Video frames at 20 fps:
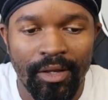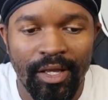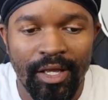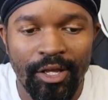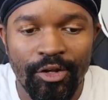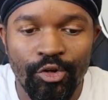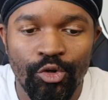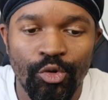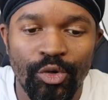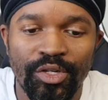
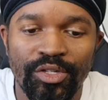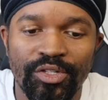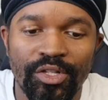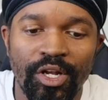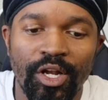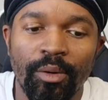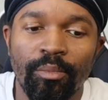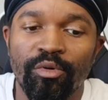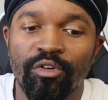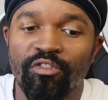increase the
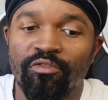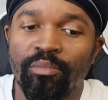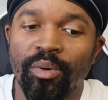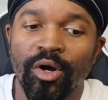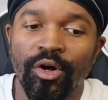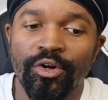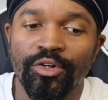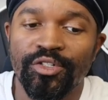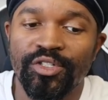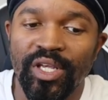number of
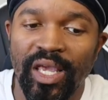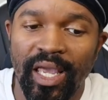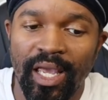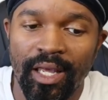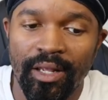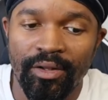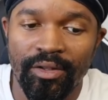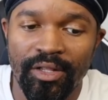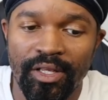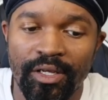parts
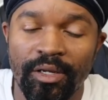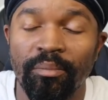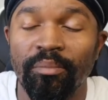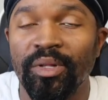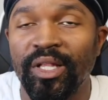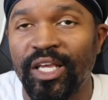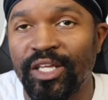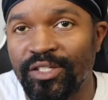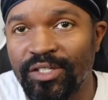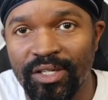and the
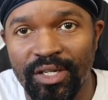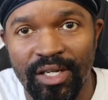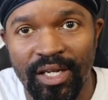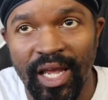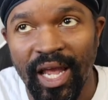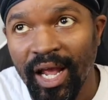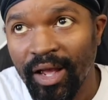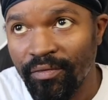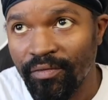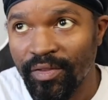complexity
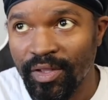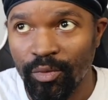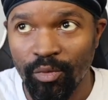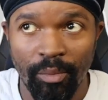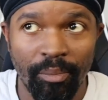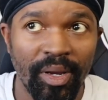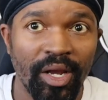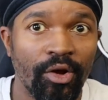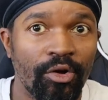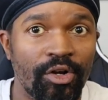and the
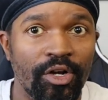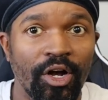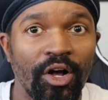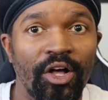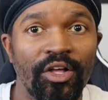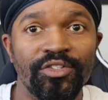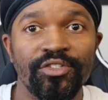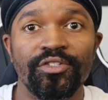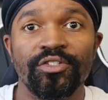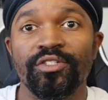repair
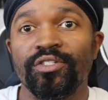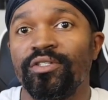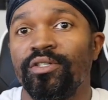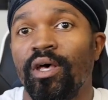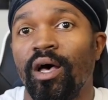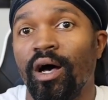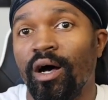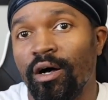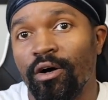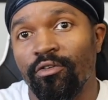costs
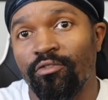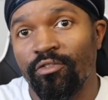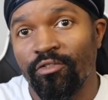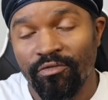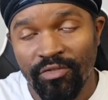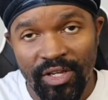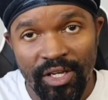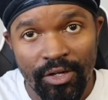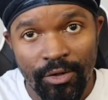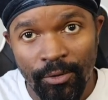of
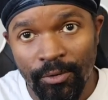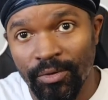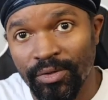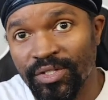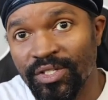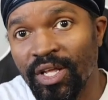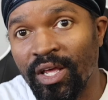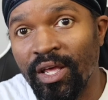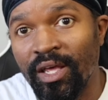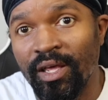
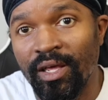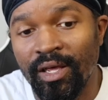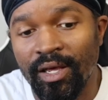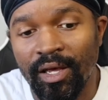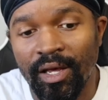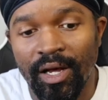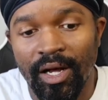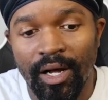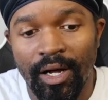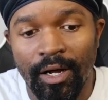vehicles.
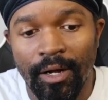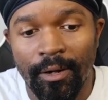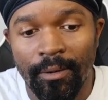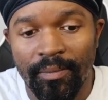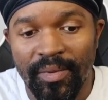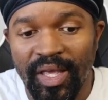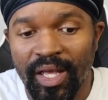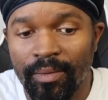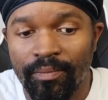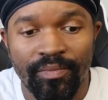
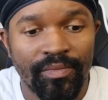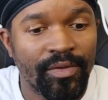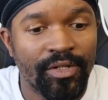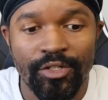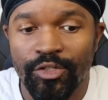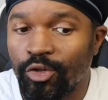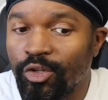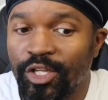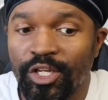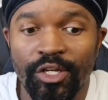Um, yeah,
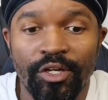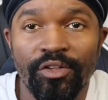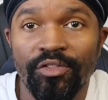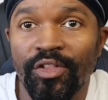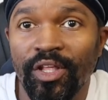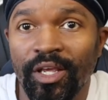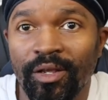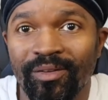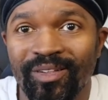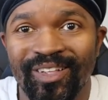it's only a good thing.